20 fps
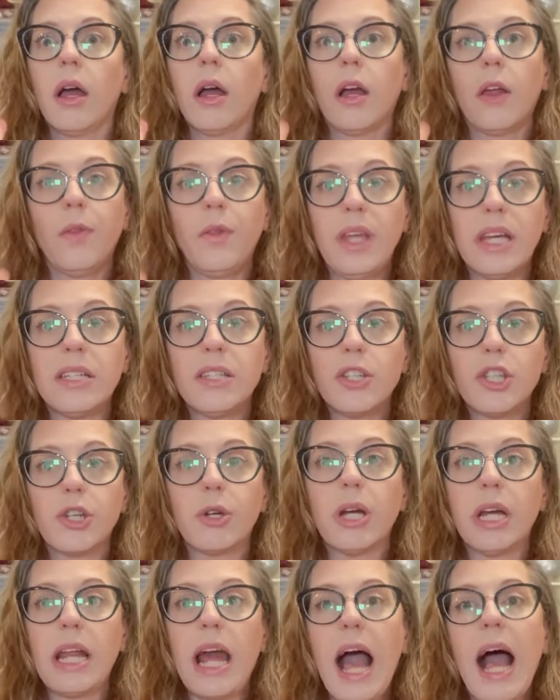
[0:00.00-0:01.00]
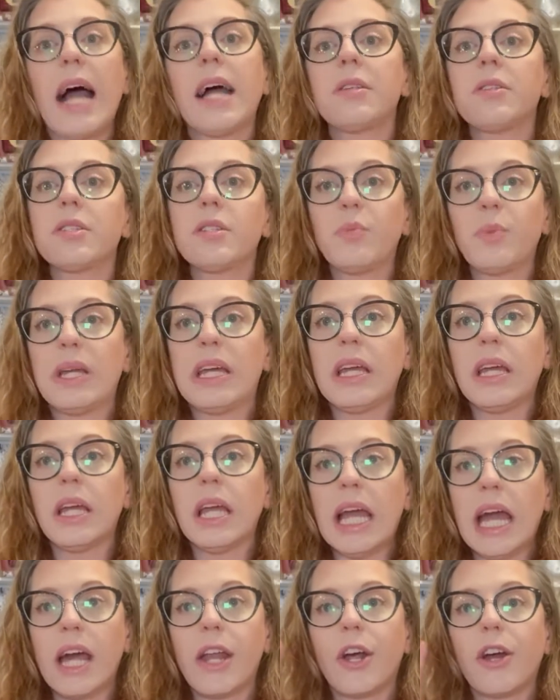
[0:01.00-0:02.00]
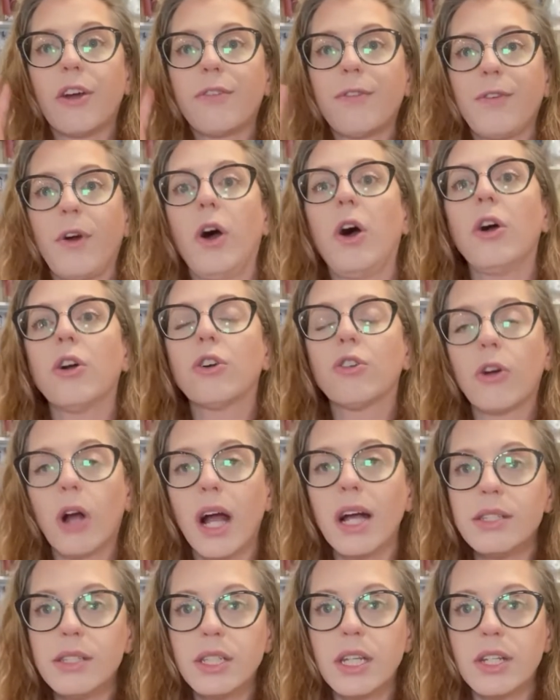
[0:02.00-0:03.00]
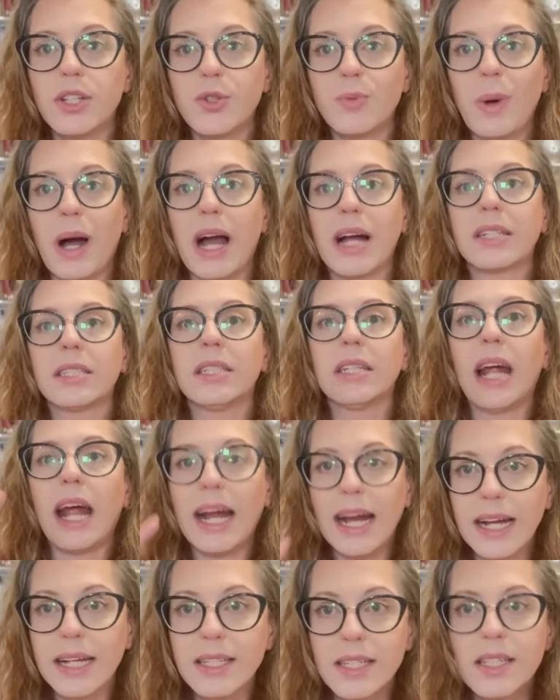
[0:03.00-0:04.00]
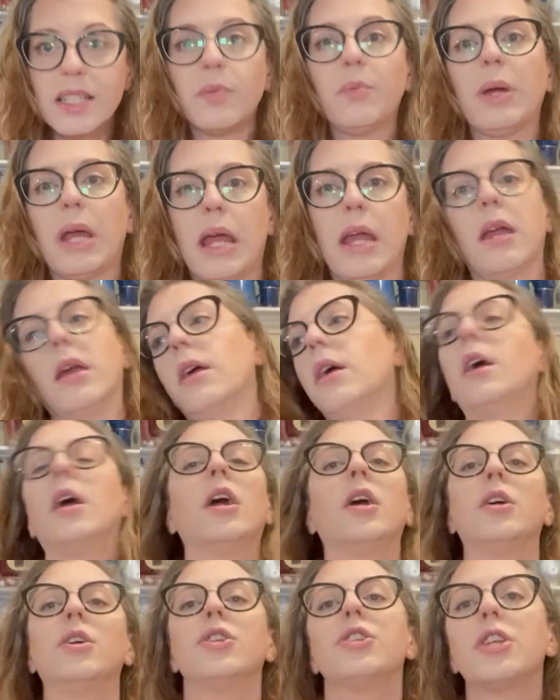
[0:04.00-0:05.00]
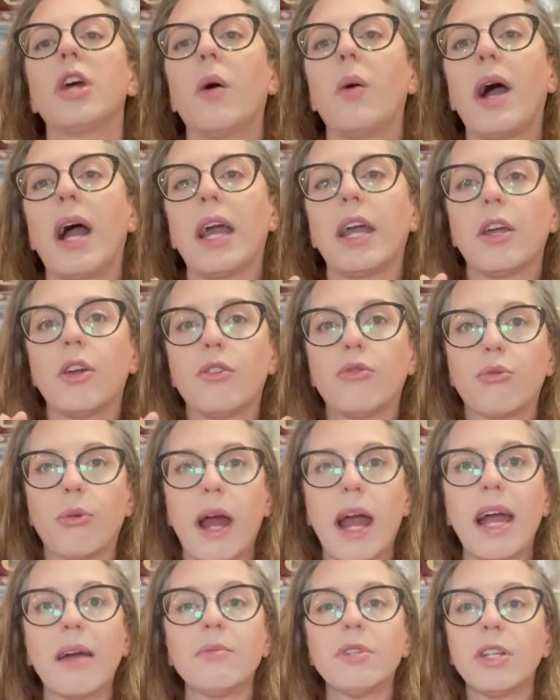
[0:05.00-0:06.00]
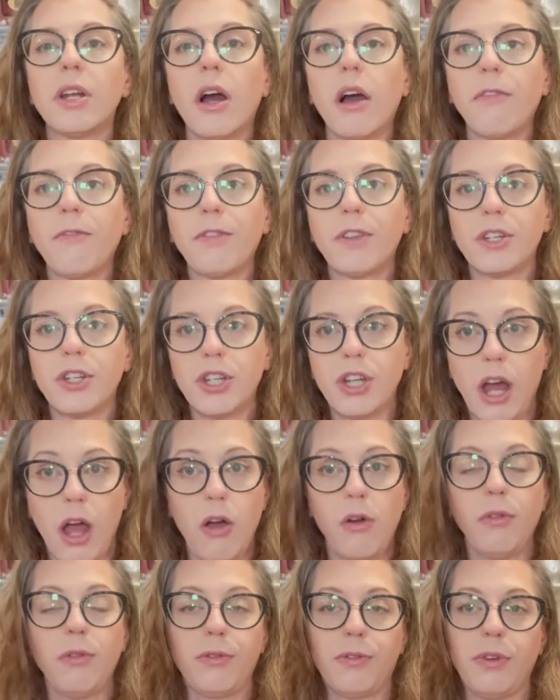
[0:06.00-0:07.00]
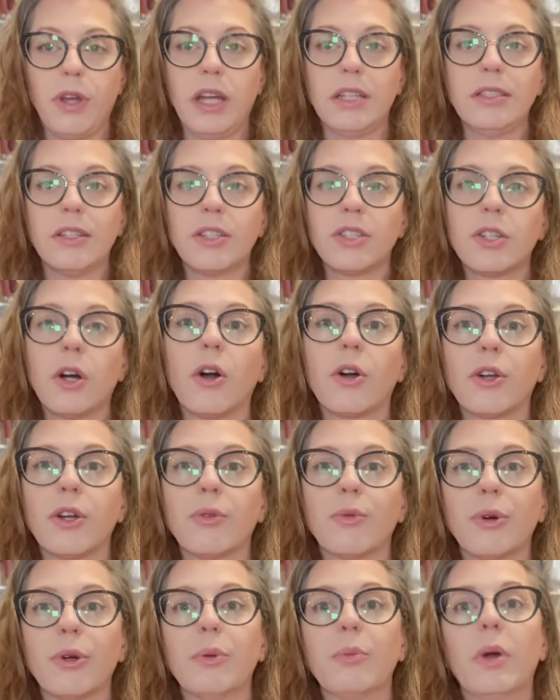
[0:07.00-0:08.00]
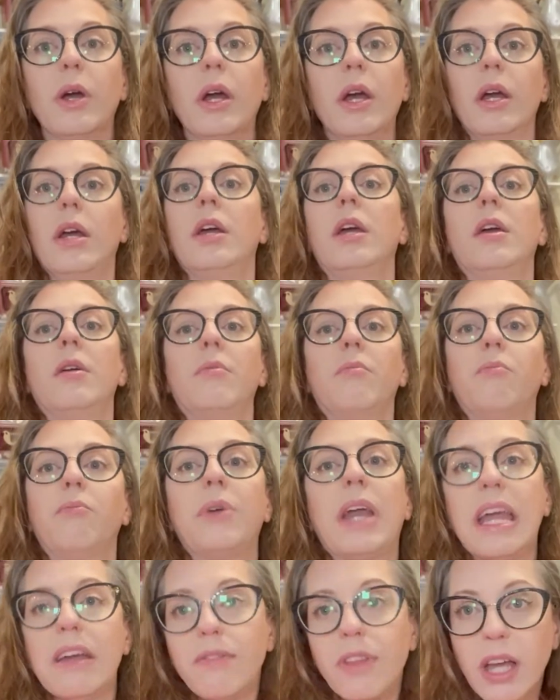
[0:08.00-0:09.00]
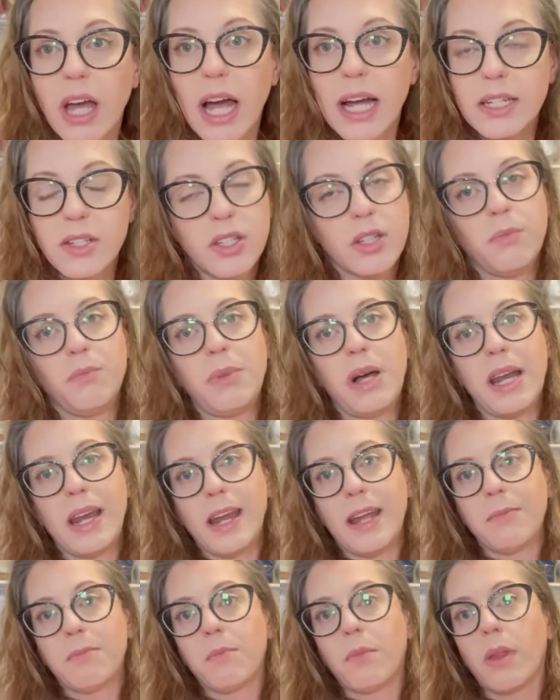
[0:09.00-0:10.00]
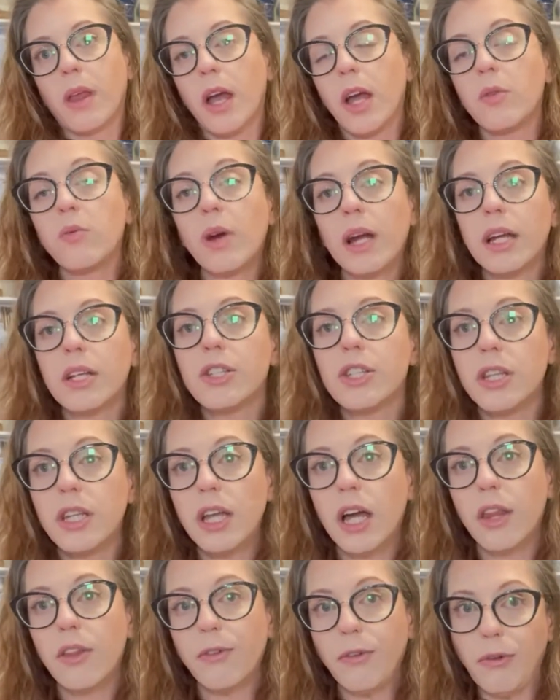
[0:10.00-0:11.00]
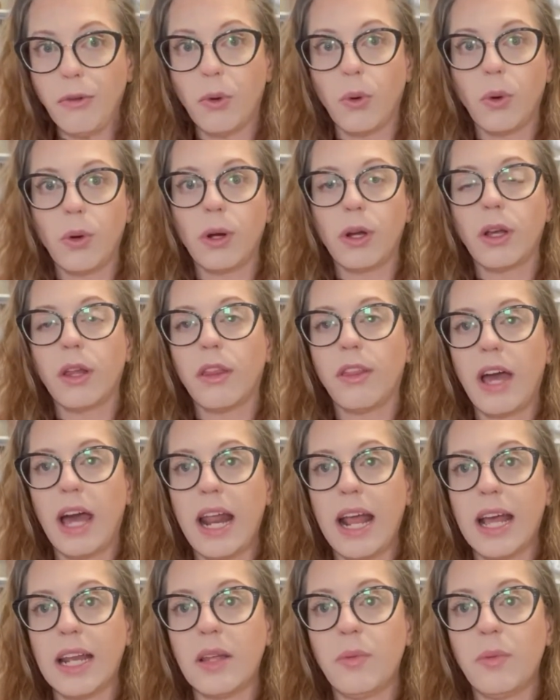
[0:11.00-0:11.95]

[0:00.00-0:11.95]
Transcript: this thread has to be in our fall cross stitch box. It has to be. So I grabbed it off the shelf in the sulky room, gave the guy some money. I ran to the other floor that Annie